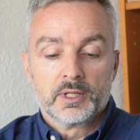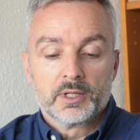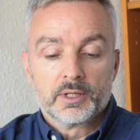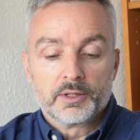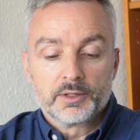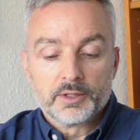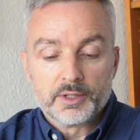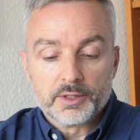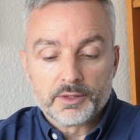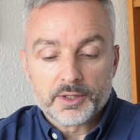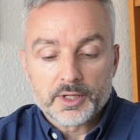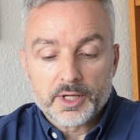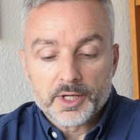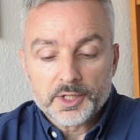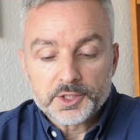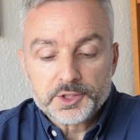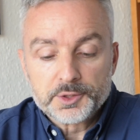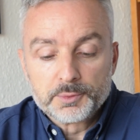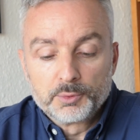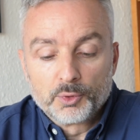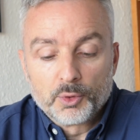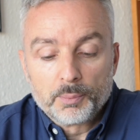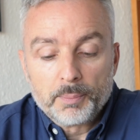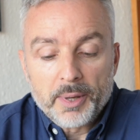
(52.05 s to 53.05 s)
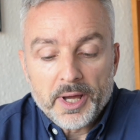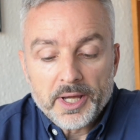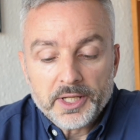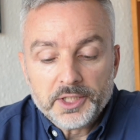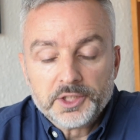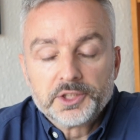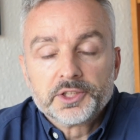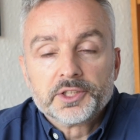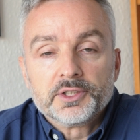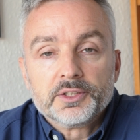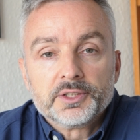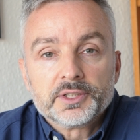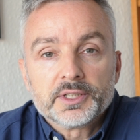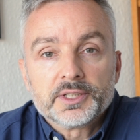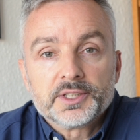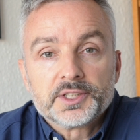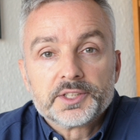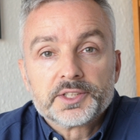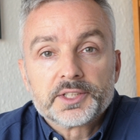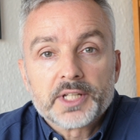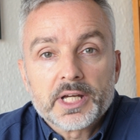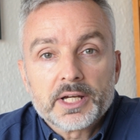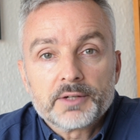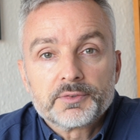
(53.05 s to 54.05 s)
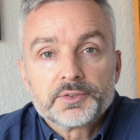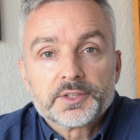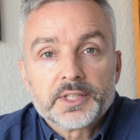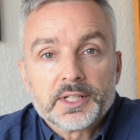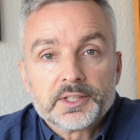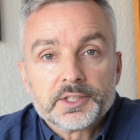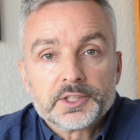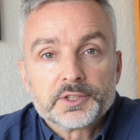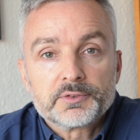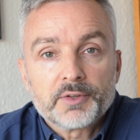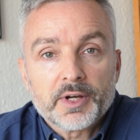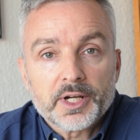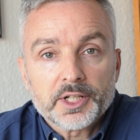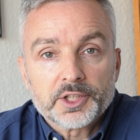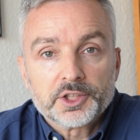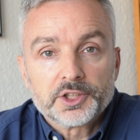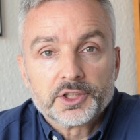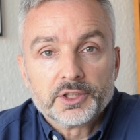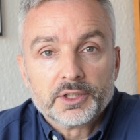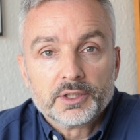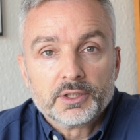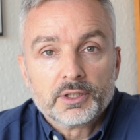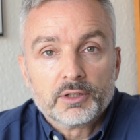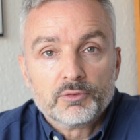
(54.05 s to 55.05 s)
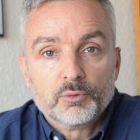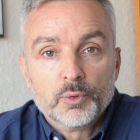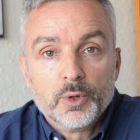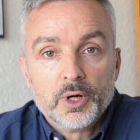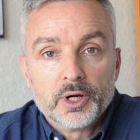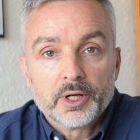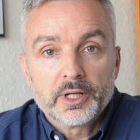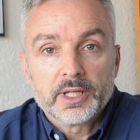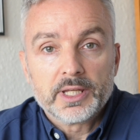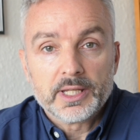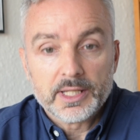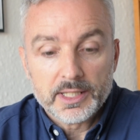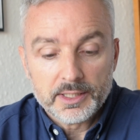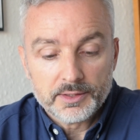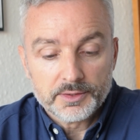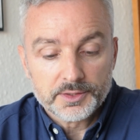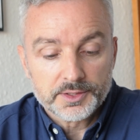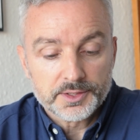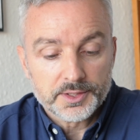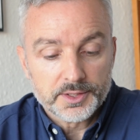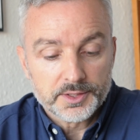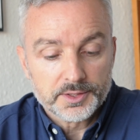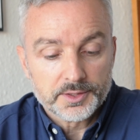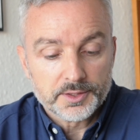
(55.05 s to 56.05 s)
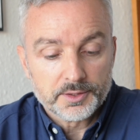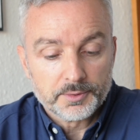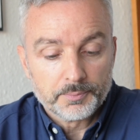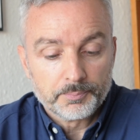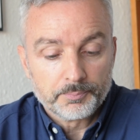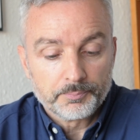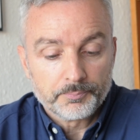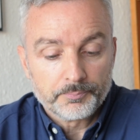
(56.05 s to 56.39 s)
the customer or patient and staff satisfaction of working in the system.